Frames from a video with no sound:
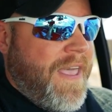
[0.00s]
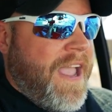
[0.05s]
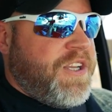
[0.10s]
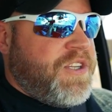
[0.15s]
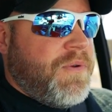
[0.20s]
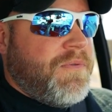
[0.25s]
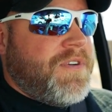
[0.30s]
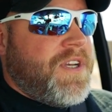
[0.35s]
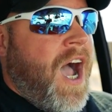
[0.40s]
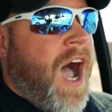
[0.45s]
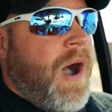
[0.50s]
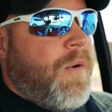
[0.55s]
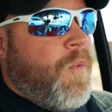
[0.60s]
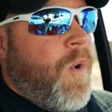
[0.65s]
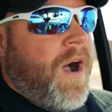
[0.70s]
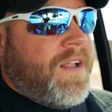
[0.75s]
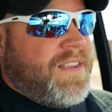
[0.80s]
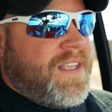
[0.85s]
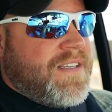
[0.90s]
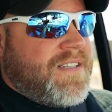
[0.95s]
They do not
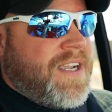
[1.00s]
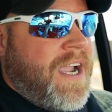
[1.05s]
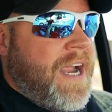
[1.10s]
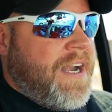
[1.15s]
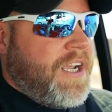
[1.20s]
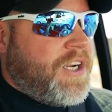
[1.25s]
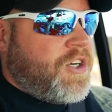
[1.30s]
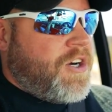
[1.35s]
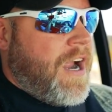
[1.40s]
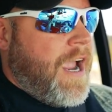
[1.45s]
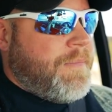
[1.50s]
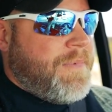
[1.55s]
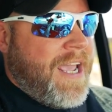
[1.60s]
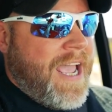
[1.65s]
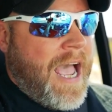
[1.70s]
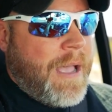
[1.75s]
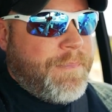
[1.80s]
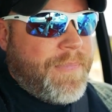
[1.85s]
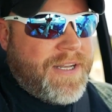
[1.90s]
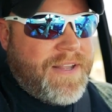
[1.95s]
want this kind of crime to
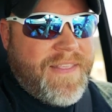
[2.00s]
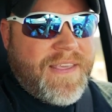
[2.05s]
happen,